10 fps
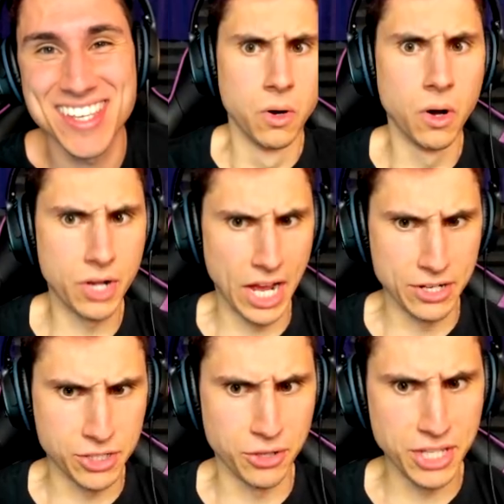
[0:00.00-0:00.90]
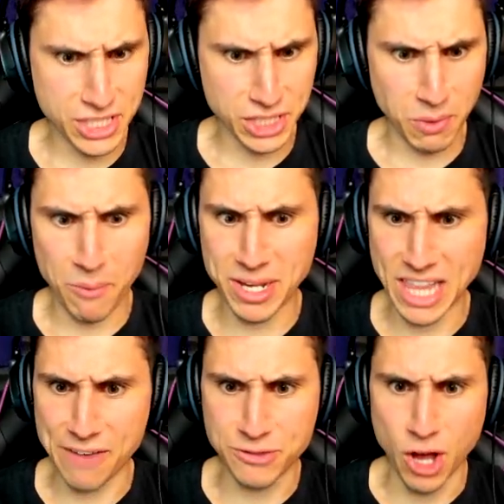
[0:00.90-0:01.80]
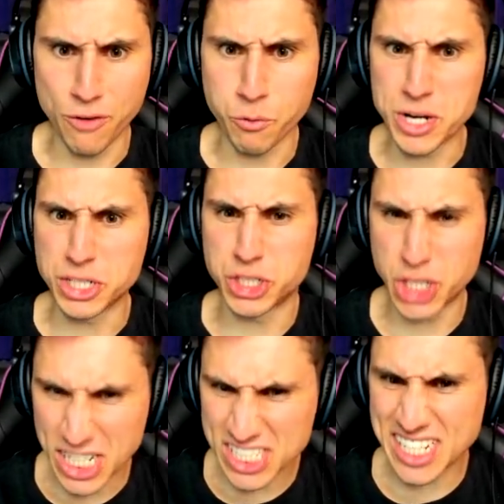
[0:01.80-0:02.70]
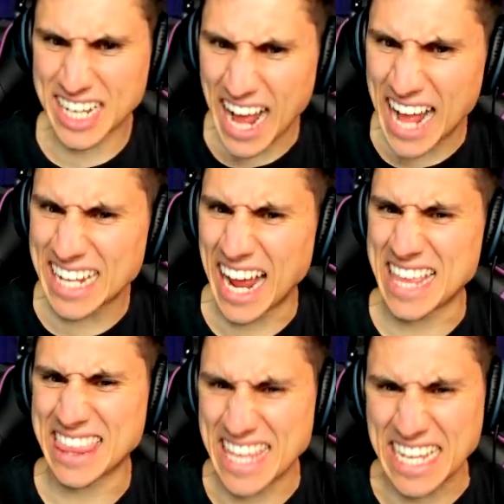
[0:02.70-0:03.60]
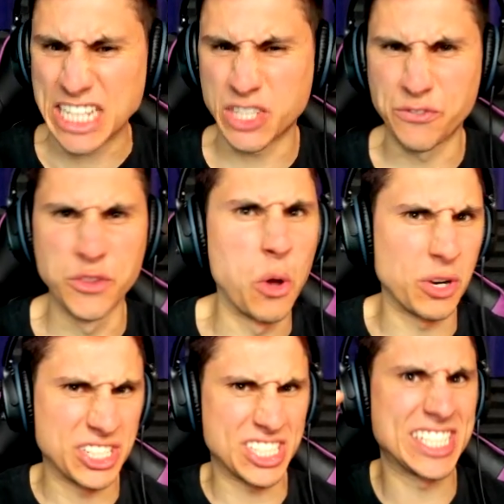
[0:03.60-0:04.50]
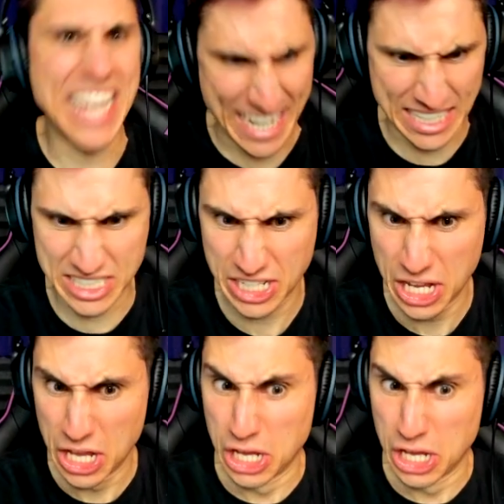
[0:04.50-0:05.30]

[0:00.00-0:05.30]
Okay, so this is where we left off. We just got, I think it's floor 6.